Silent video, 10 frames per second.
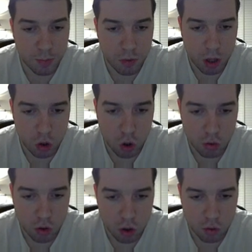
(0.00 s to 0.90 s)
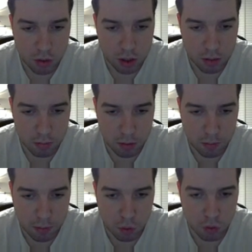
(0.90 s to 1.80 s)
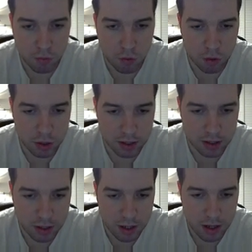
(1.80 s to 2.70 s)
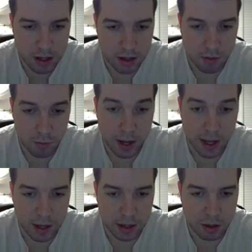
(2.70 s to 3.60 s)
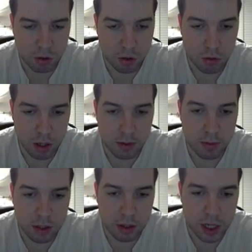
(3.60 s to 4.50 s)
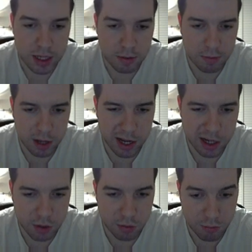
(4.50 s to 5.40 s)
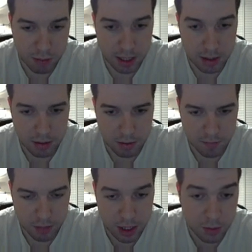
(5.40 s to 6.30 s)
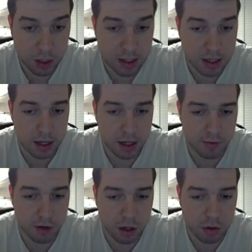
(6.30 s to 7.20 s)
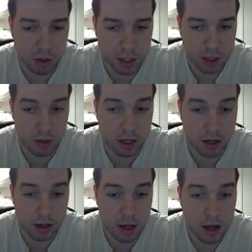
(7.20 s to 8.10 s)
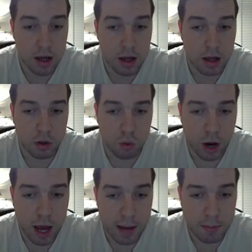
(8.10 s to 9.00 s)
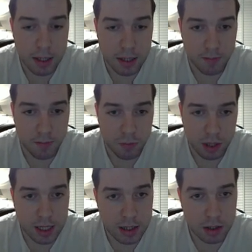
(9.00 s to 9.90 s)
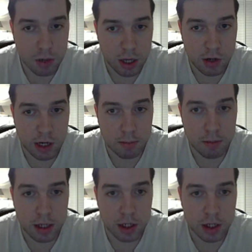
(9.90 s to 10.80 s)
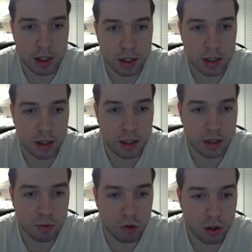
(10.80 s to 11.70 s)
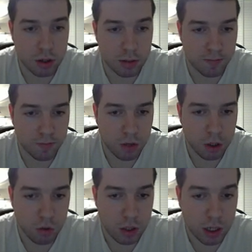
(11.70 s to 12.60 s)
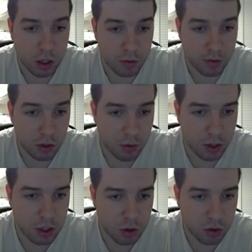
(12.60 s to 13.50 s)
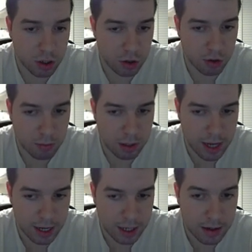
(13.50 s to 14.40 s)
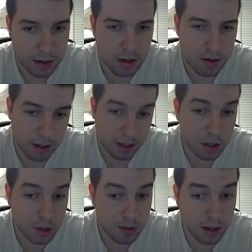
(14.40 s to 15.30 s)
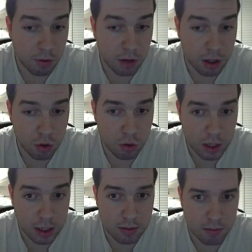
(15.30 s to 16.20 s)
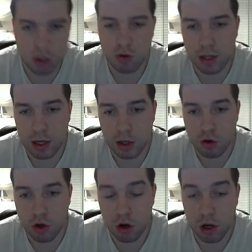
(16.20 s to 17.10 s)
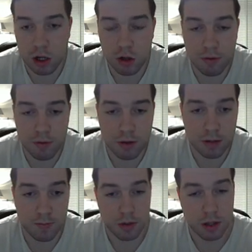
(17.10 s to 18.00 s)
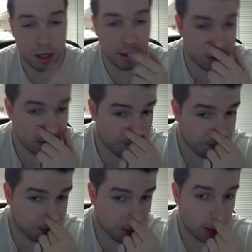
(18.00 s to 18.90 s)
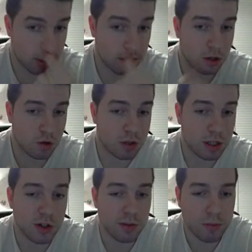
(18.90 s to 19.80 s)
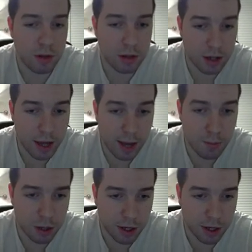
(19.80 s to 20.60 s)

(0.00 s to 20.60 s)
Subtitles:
don't use the brute force way in, you know, even with just a flash through mid, as we can see can work, or just running through apps. That's the way you can punish the CTs for using a lot of their resources on banana. Another thing you can do is, because as you saw, a lot of teams use their A players